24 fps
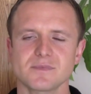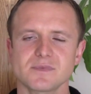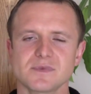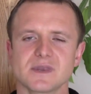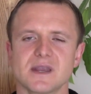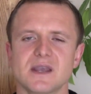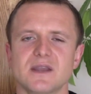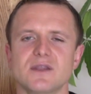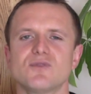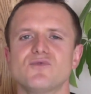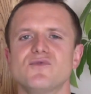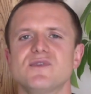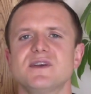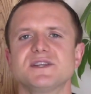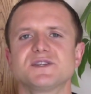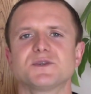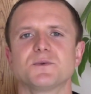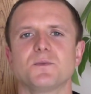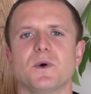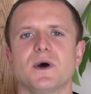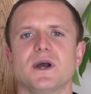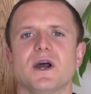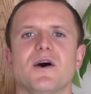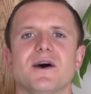Now the reason
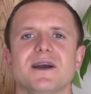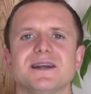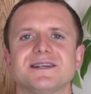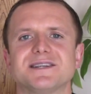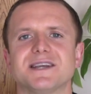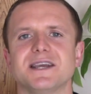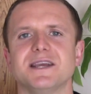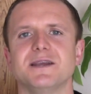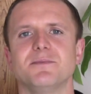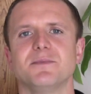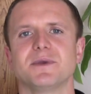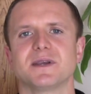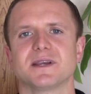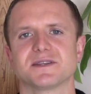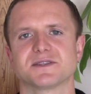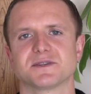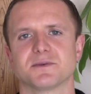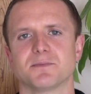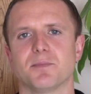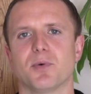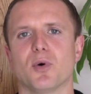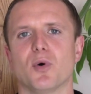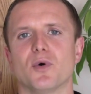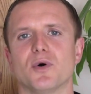why eye teaming is
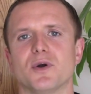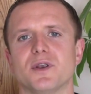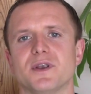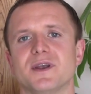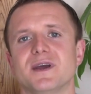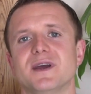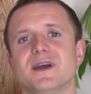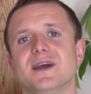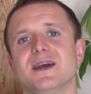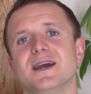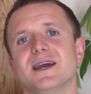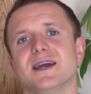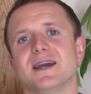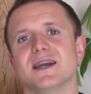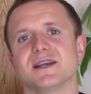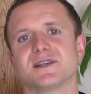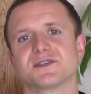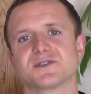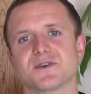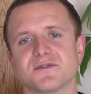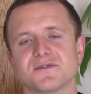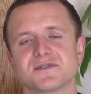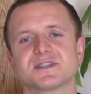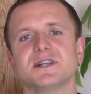important is
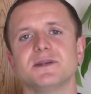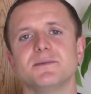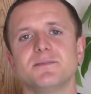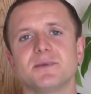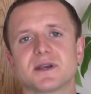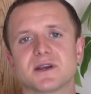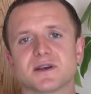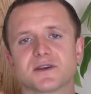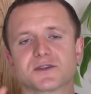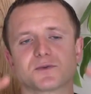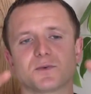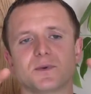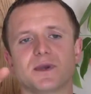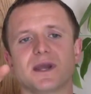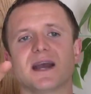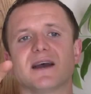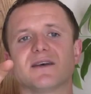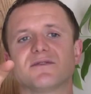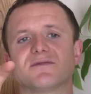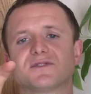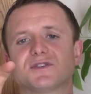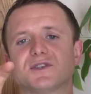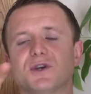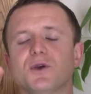obviously because we
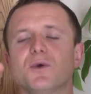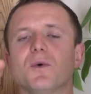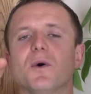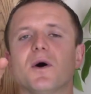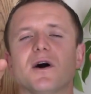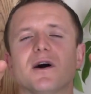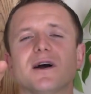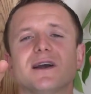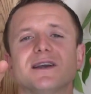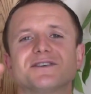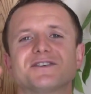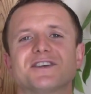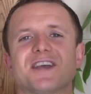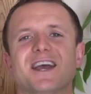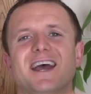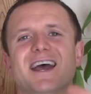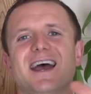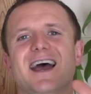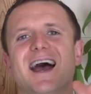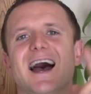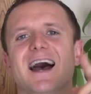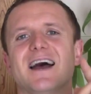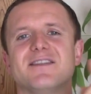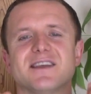have two eyes
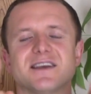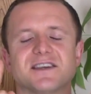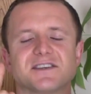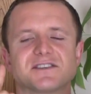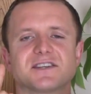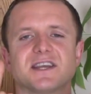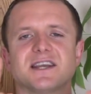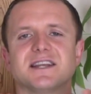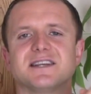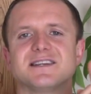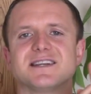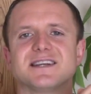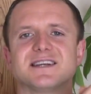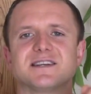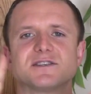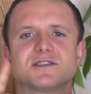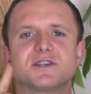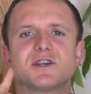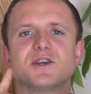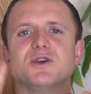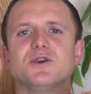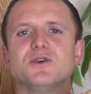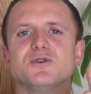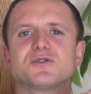and they're sending
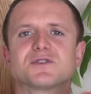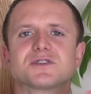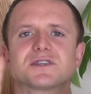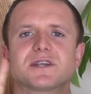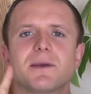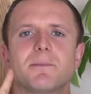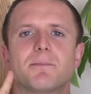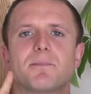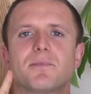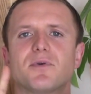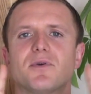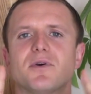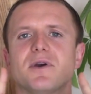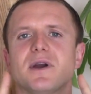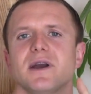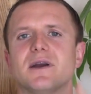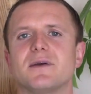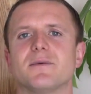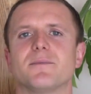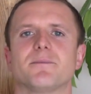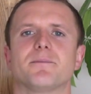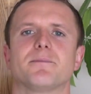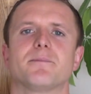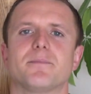two separate
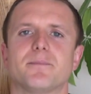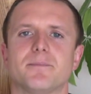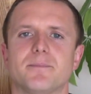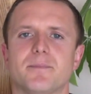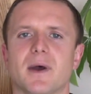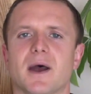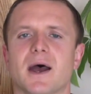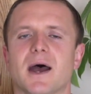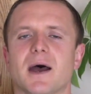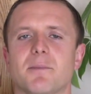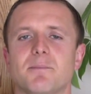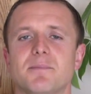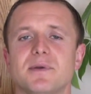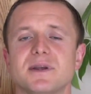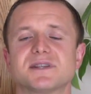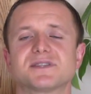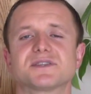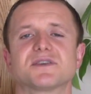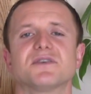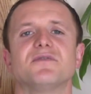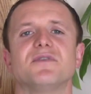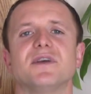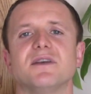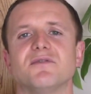bits
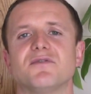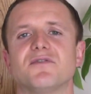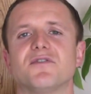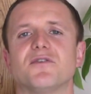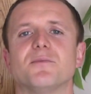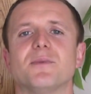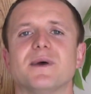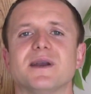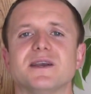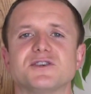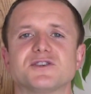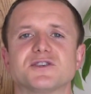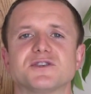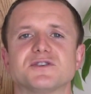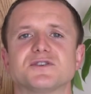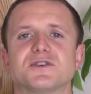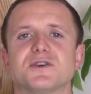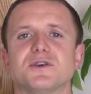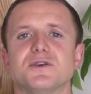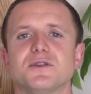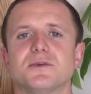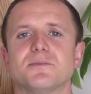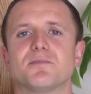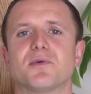of information
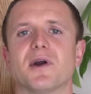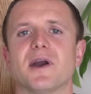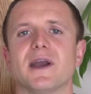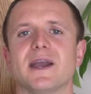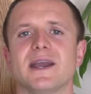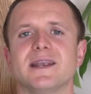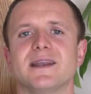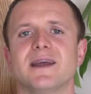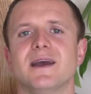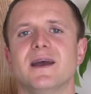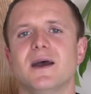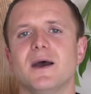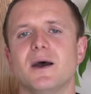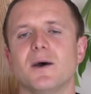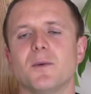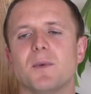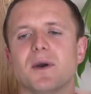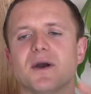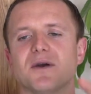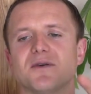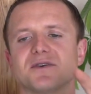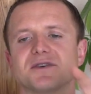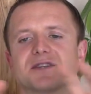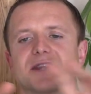to the brain,
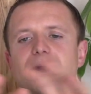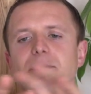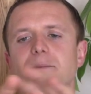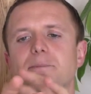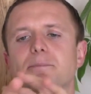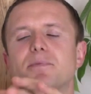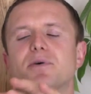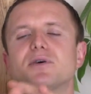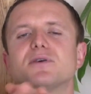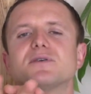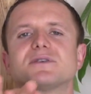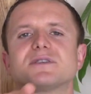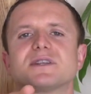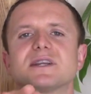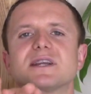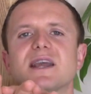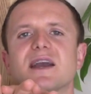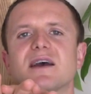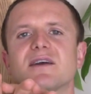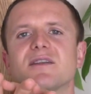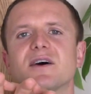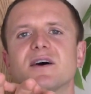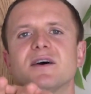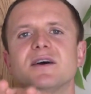where it's then put
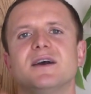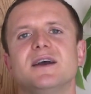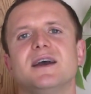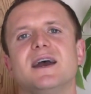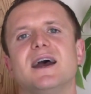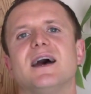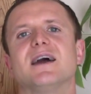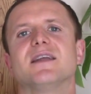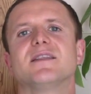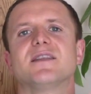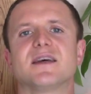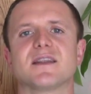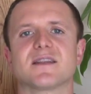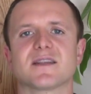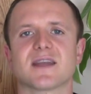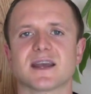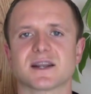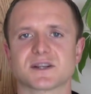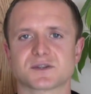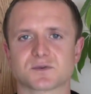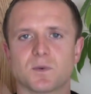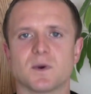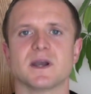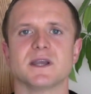together, and then
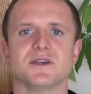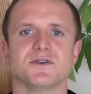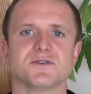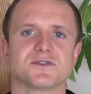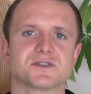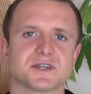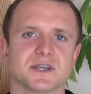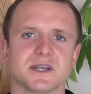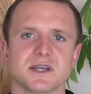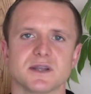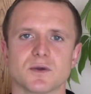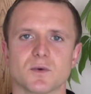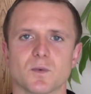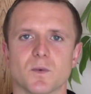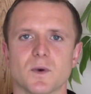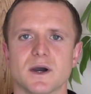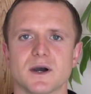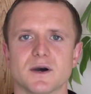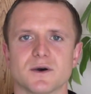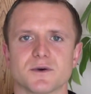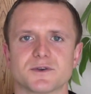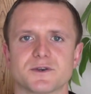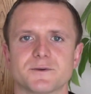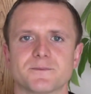that's where you see the
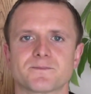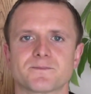world.